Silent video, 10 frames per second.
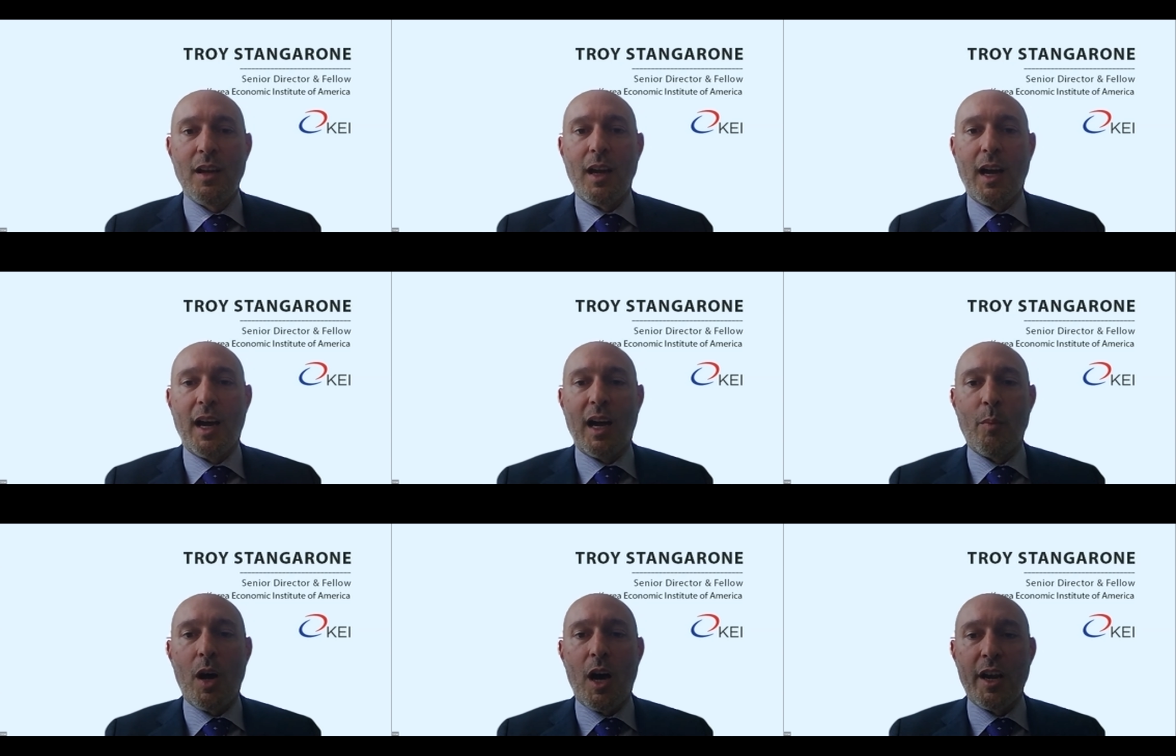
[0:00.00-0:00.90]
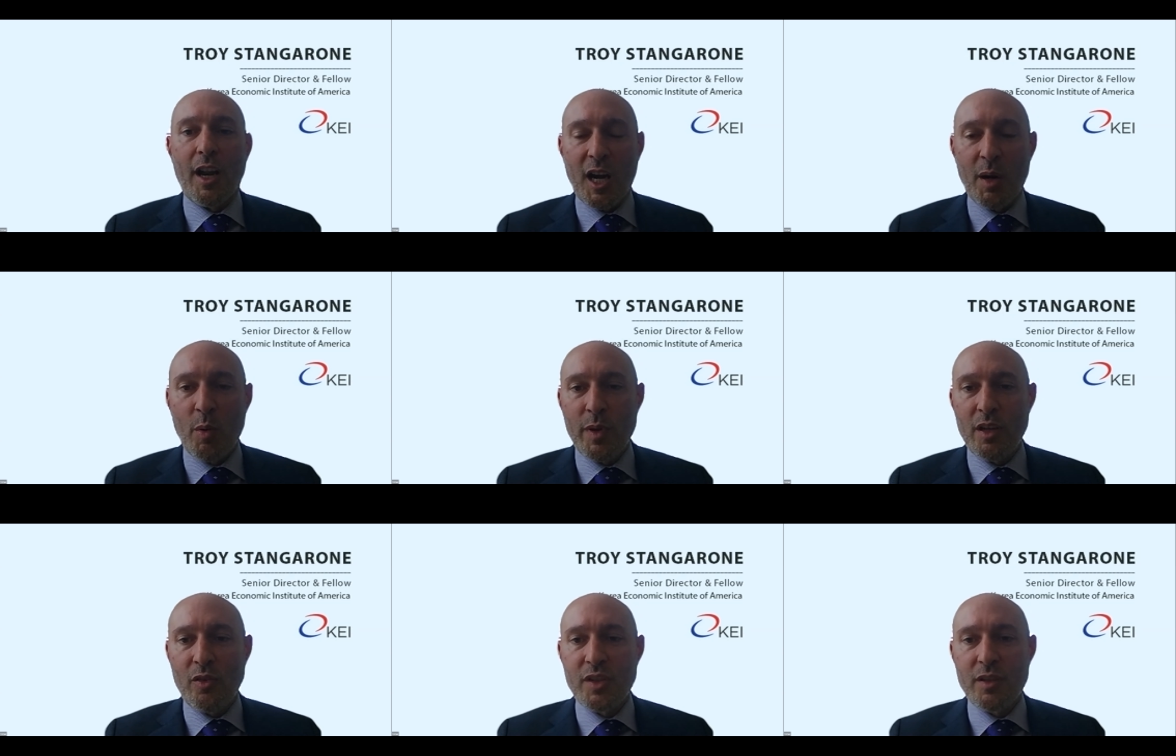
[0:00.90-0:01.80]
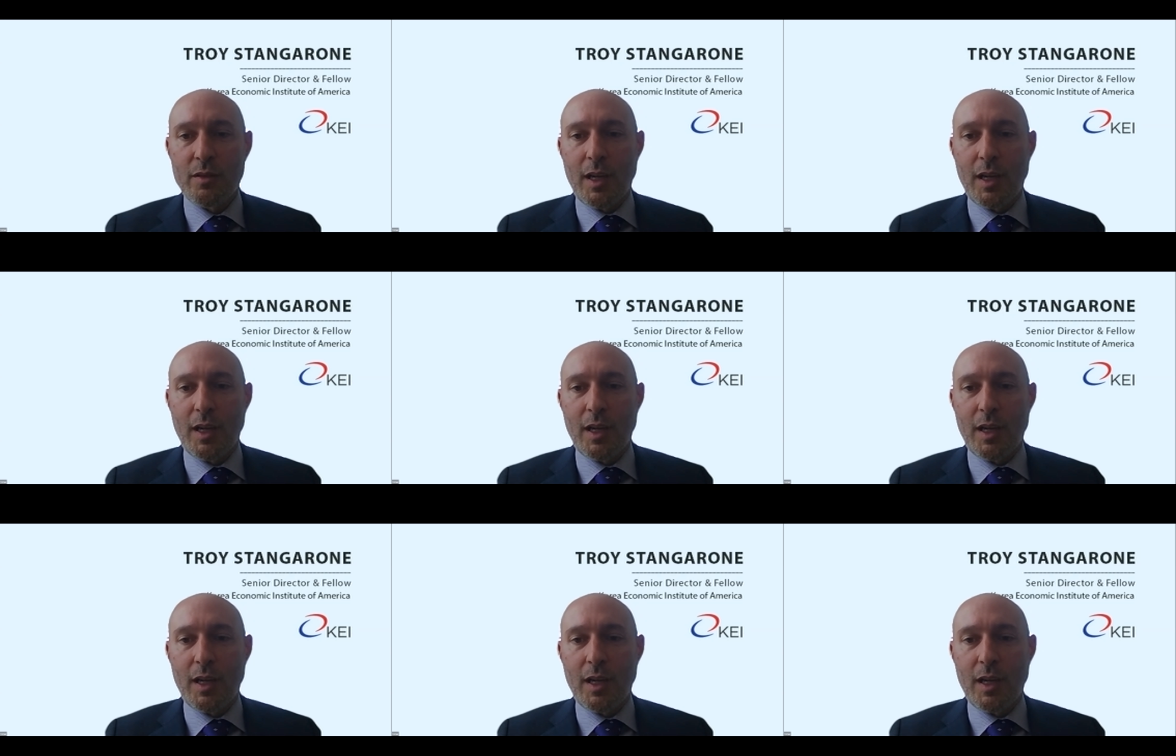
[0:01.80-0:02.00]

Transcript: on automobiles.